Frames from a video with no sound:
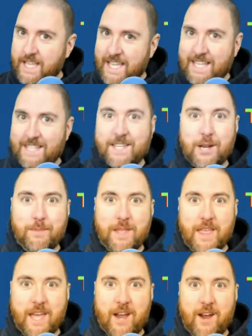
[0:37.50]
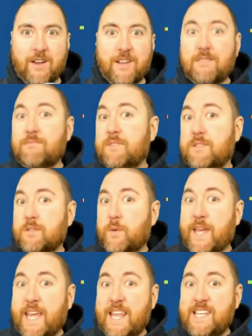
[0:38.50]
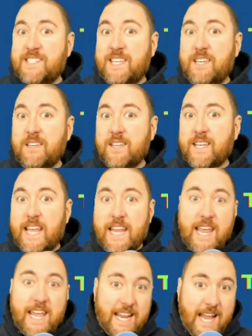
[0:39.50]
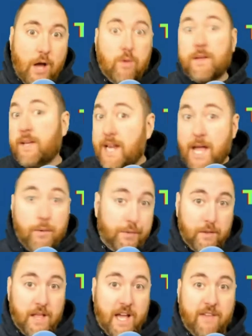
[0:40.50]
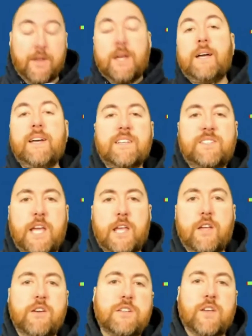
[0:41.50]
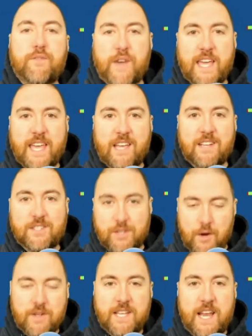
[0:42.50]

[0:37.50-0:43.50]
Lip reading: is going to be there. Quick and easy. Get in, get out. Get on with your life. Steelers, Vikings, Thursday